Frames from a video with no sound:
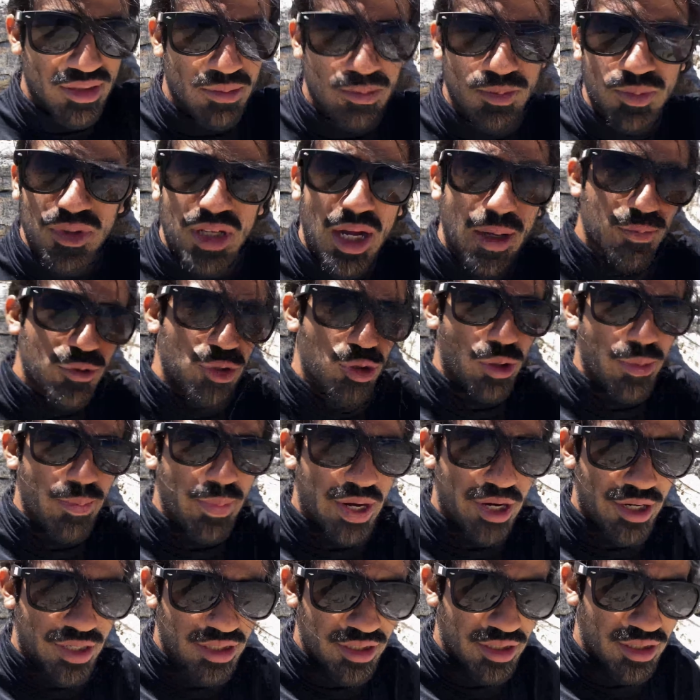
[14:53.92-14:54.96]
come to
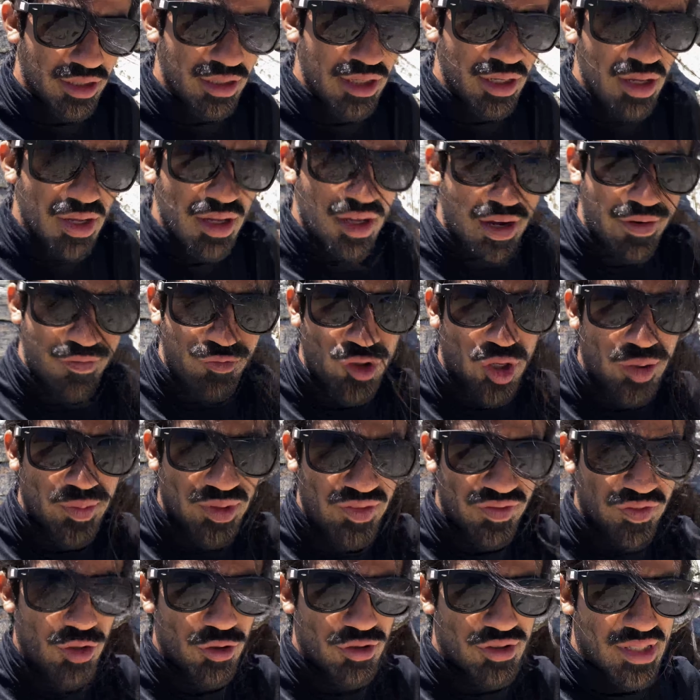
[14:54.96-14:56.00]
America, I've dreamt of
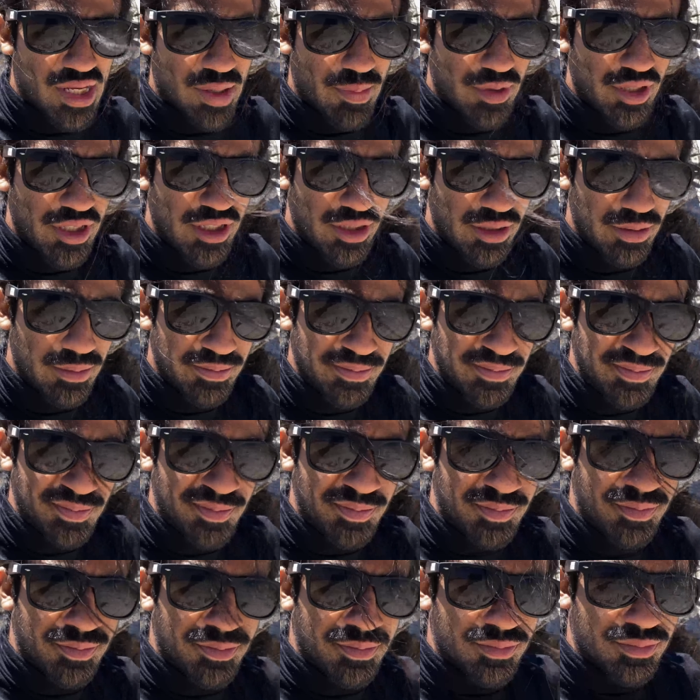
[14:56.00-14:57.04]
Yosemite.
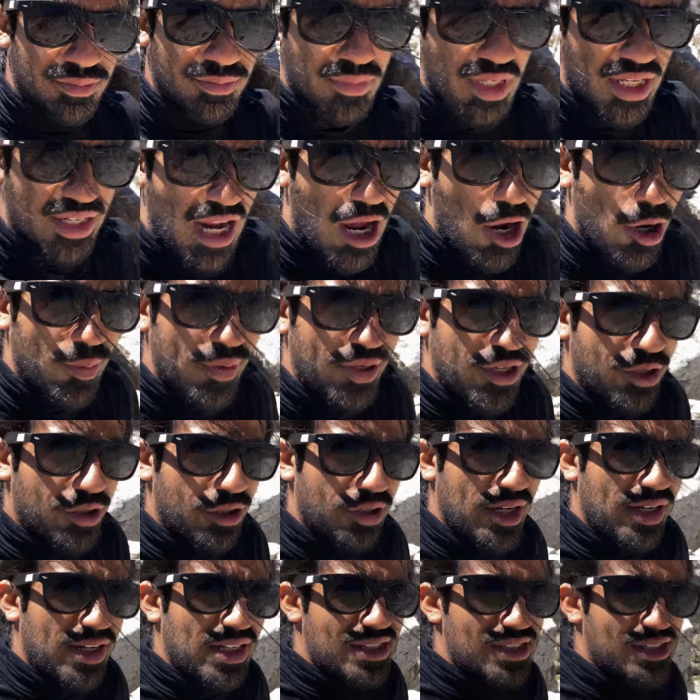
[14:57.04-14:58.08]
And now I'm here
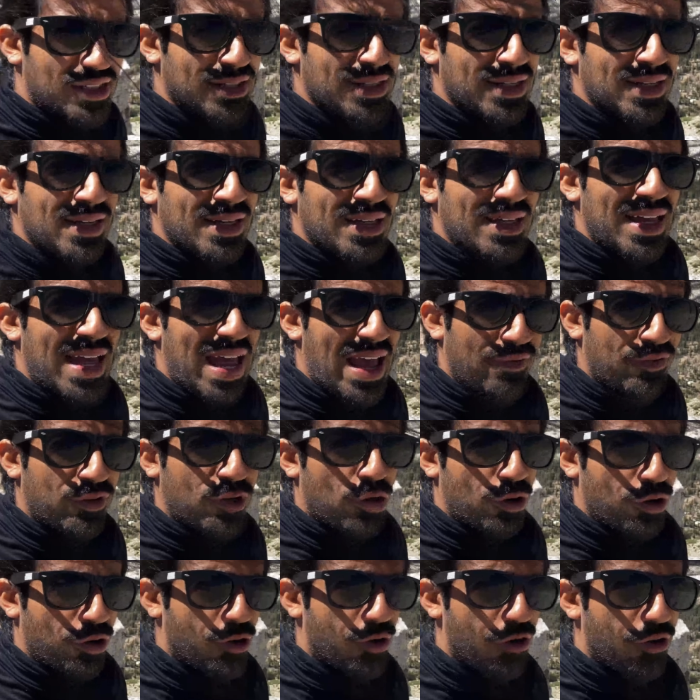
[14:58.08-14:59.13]
and it's heaven
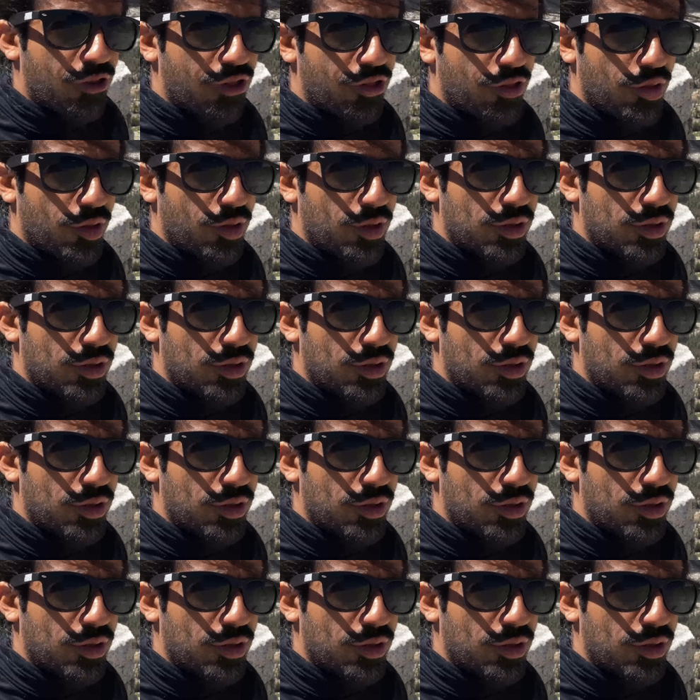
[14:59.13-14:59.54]
on earth.